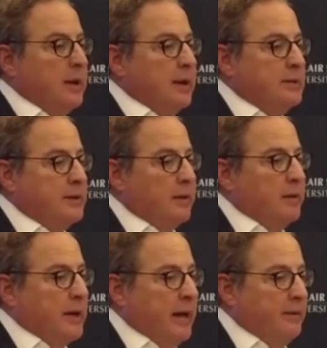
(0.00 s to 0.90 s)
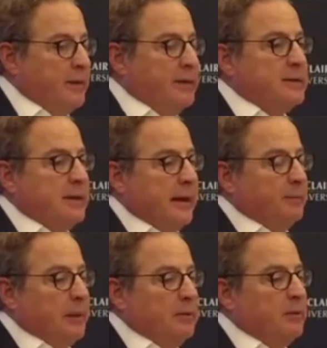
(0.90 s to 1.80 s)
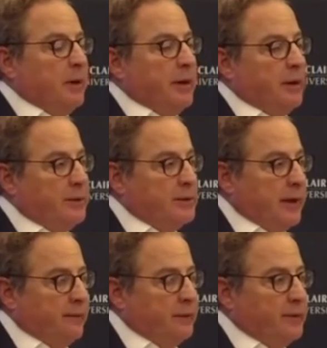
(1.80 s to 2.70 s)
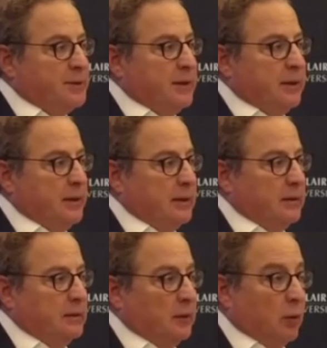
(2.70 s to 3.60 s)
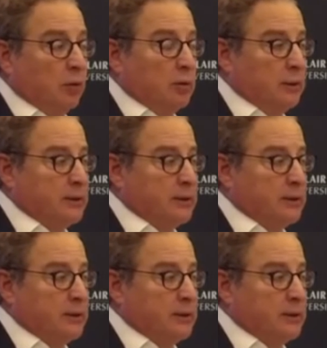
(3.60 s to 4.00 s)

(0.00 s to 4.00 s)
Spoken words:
Is there any evidence that public radio's efforts in local,